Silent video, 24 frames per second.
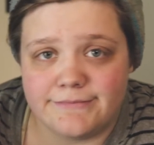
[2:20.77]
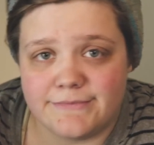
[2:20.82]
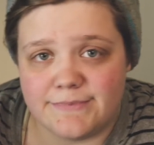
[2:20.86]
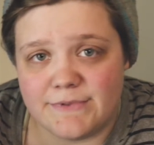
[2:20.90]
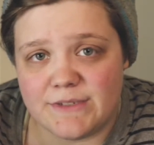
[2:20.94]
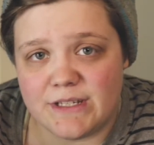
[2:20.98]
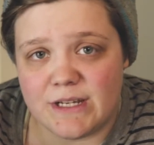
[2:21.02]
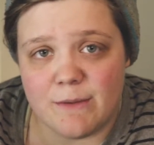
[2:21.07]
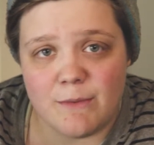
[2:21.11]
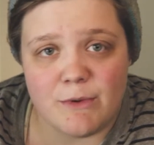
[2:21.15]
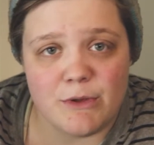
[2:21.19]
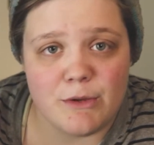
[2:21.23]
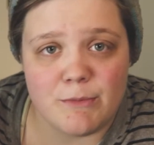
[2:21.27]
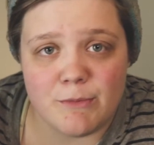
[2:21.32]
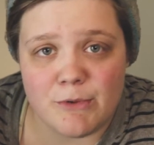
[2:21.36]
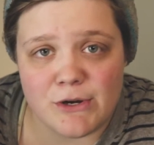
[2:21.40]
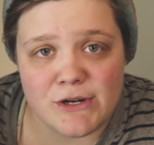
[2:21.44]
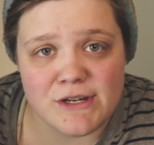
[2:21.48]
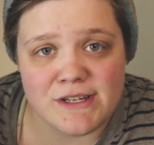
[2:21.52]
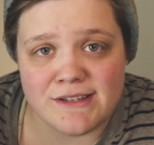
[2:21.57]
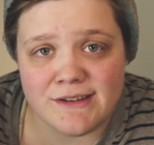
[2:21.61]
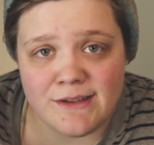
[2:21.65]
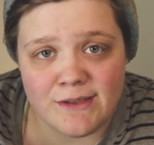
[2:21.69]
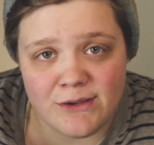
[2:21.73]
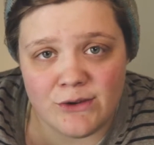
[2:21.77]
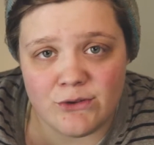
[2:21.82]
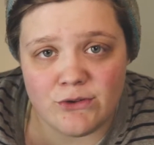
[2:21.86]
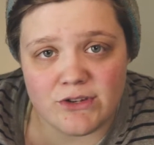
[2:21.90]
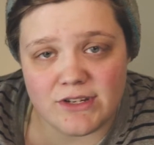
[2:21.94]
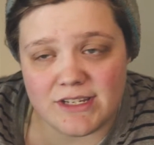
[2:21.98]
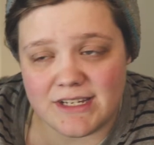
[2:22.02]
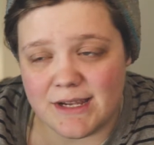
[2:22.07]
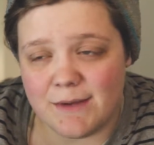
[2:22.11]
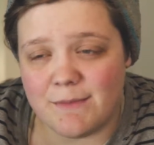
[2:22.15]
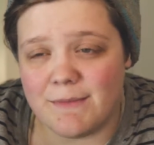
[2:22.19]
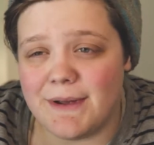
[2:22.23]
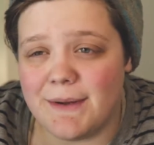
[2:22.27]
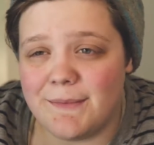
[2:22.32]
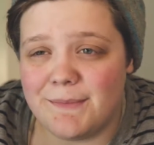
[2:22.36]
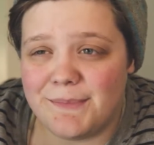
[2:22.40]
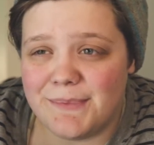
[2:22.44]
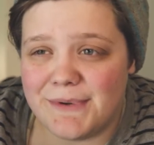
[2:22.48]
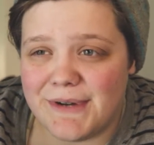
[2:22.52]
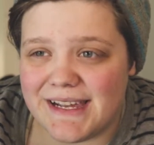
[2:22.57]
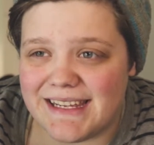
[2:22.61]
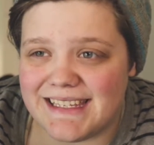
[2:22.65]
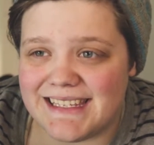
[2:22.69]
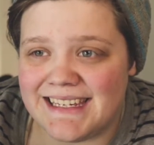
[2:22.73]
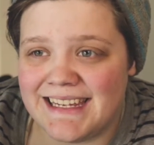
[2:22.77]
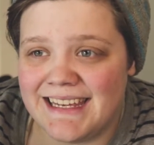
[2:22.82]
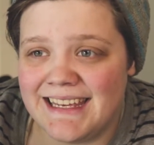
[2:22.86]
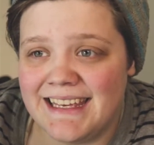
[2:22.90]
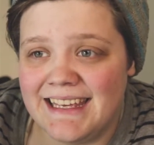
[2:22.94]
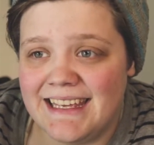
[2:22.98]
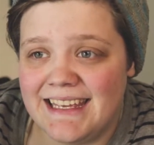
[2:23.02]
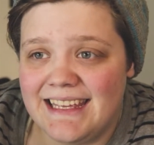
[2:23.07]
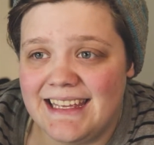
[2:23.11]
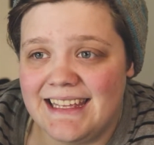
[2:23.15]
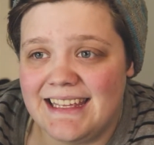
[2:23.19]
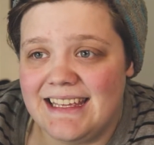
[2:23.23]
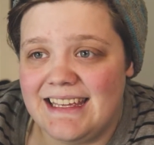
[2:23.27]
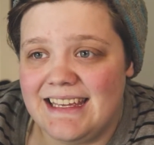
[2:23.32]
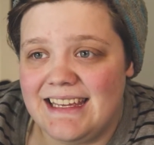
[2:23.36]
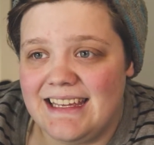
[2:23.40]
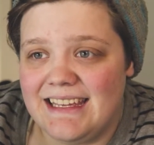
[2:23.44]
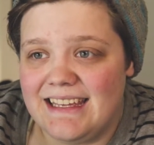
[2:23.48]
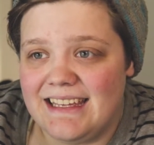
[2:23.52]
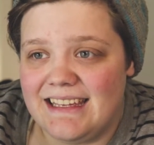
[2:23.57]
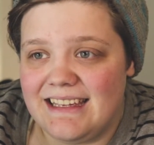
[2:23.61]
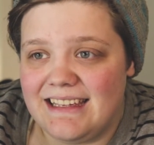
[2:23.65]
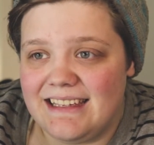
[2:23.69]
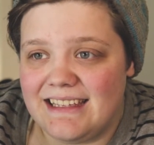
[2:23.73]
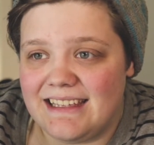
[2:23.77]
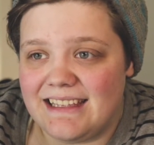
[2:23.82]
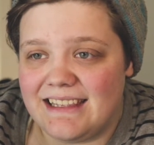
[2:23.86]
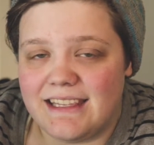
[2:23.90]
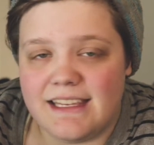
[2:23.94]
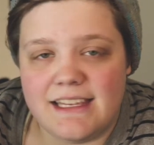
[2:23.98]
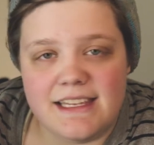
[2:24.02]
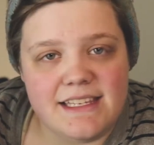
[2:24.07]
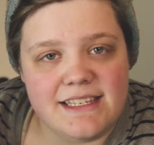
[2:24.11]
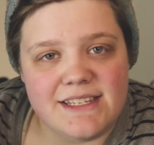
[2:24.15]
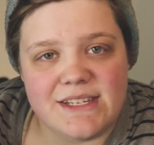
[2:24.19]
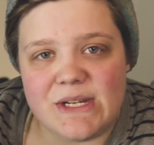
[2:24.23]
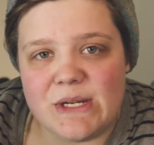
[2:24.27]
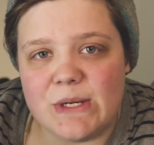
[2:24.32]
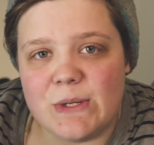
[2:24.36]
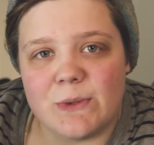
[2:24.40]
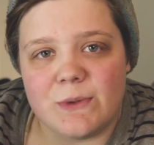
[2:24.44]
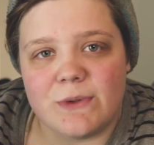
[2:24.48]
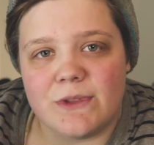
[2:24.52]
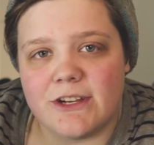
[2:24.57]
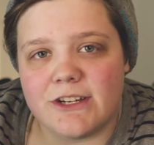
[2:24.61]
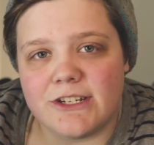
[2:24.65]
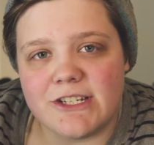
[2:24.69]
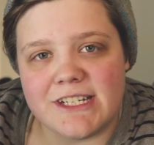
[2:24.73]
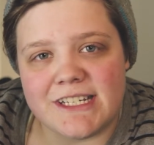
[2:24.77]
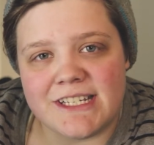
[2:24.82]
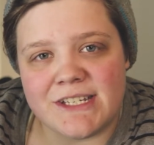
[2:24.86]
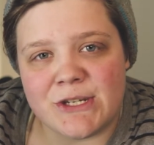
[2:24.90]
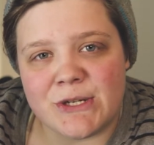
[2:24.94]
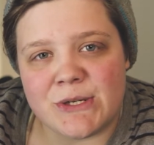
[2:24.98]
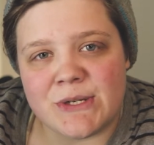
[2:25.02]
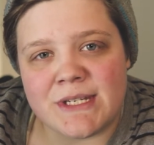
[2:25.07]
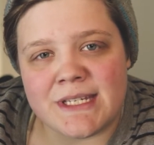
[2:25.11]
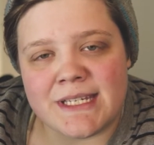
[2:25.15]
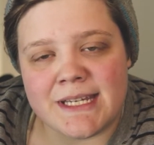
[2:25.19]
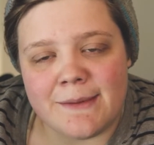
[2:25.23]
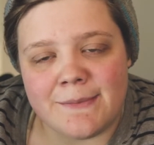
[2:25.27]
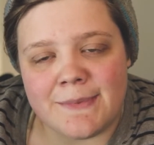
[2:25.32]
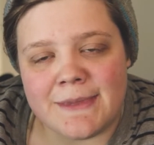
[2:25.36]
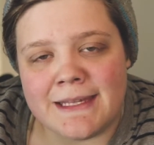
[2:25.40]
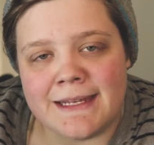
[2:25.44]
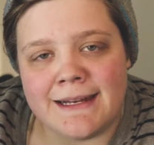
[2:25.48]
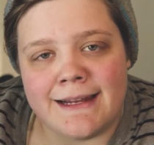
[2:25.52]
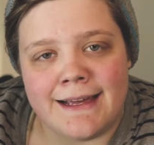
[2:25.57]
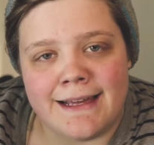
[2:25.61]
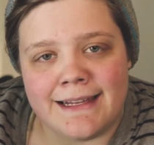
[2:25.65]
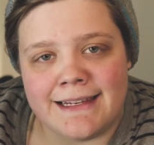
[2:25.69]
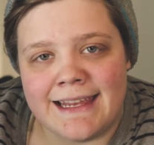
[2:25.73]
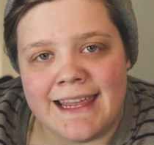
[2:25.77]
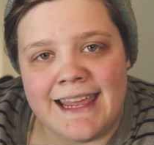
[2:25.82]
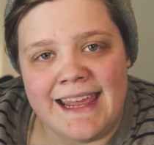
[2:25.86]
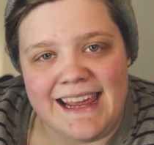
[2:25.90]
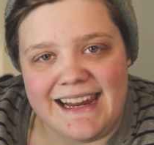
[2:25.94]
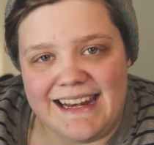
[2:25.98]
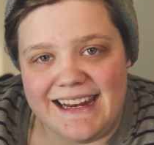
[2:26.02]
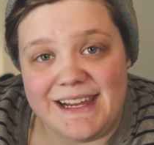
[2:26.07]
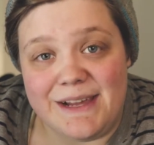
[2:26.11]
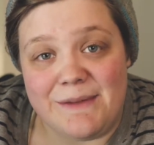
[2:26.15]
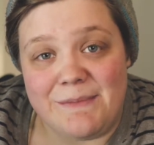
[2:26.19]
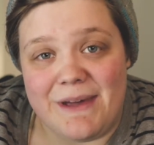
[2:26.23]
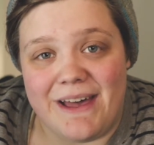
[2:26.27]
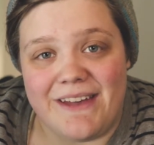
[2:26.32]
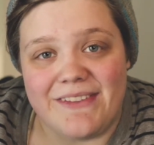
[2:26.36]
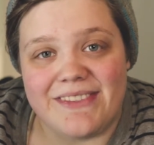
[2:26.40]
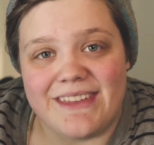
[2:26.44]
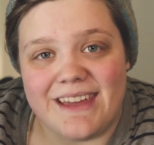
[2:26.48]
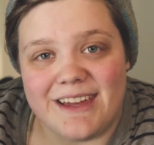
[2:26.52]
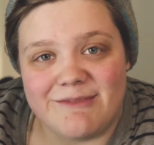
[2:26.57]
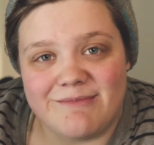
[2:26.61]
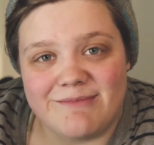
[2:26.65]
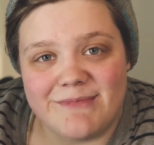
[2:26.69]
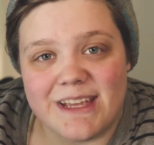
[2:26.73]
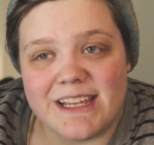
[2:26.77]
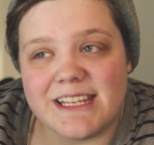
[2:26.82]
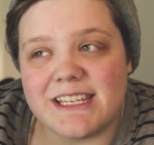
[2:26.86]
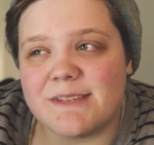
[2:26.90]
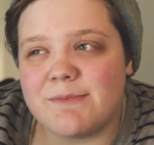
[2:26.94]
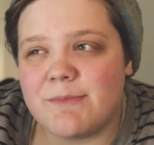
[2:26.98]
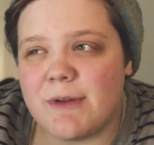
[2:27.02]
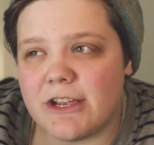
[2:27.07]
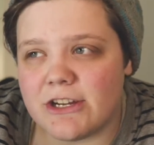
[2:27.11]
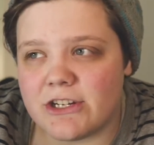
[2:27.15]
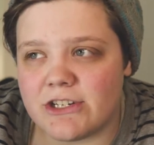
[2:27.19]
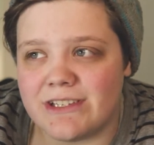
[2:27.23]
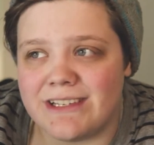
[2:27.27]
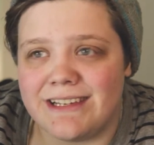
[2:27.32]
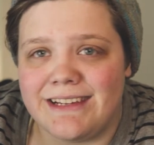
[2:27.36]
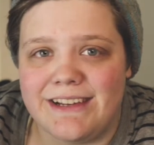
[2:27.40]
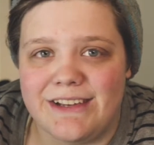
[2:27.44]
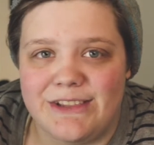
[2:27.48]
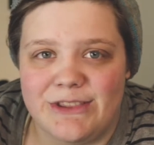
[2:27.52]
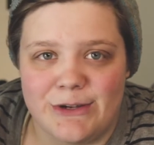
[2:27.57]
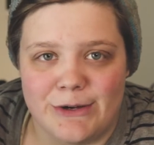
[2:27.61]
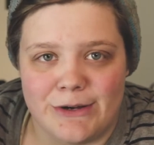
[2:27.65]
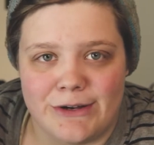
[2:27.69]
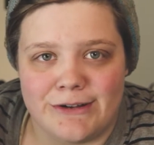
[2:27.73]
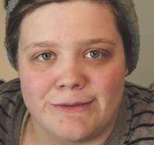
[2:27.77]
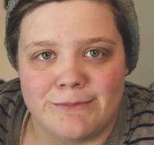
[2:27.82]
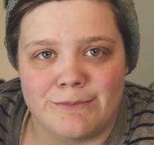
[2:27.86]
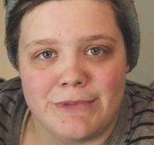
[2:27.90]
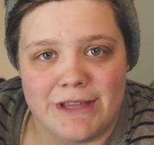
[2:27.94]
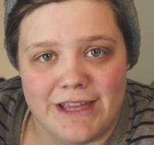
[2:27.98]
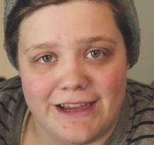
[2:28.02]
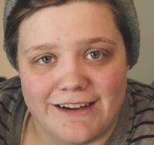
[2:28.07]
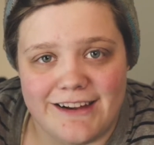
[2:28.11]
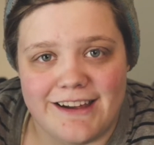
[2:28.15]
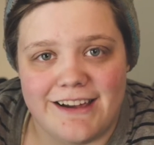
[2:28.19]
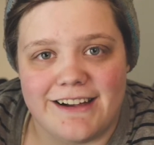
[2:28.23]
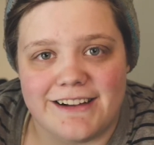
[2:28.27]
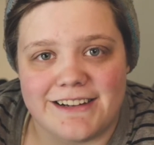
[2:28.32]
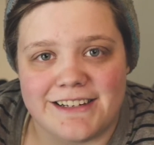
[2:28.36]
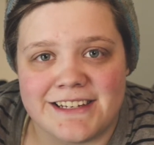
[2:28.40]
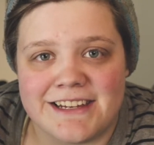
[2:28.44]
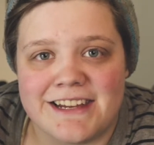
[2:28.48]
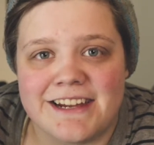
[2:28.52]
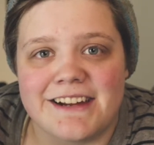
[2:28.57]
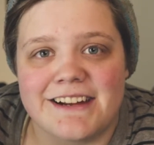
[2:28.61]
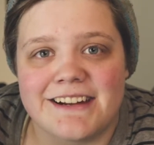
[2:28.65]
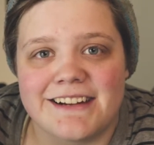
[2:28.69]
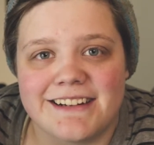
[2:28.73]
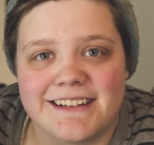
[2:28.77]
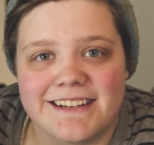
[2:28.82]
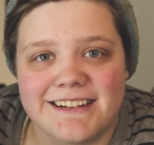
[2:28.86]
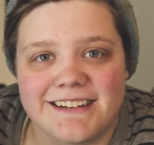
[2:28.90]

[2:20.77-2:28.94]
some other person on the other team. But these two, there's something uncanny about them, especially in their Blackhawks gear.